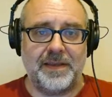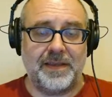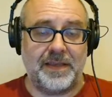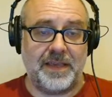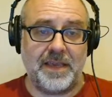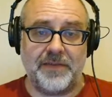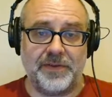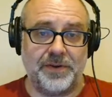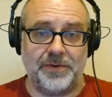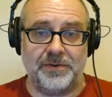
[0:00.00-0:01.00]
He
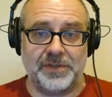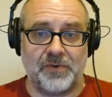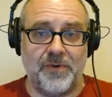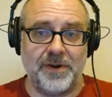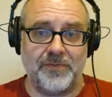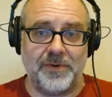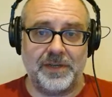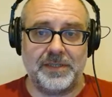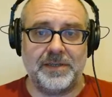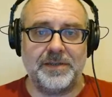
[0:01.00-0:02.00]
even knew whose quote it
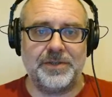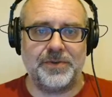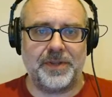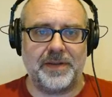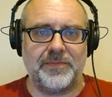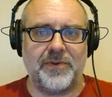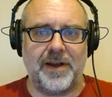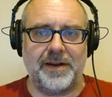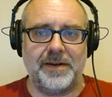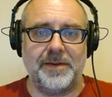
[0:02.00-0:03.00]
was, Julian
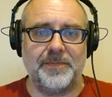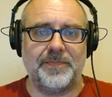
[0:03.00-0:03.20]
prodded.